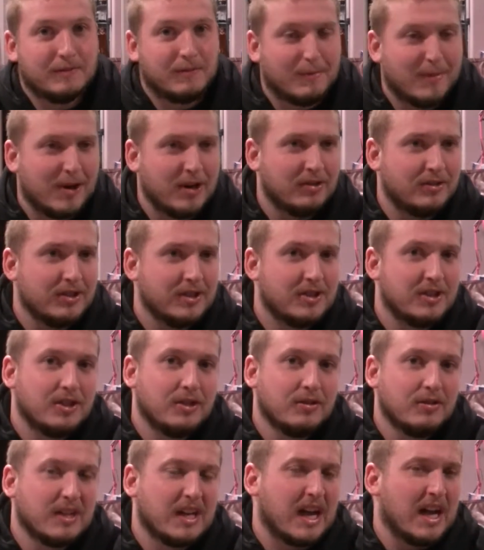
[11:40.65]
Maryland's
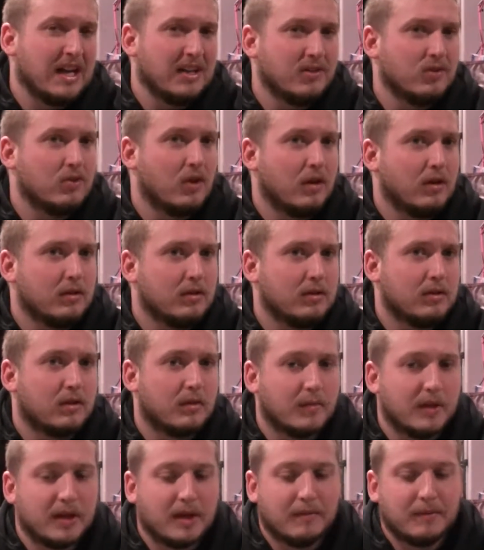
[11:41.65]
youth kind of struggled a little bit.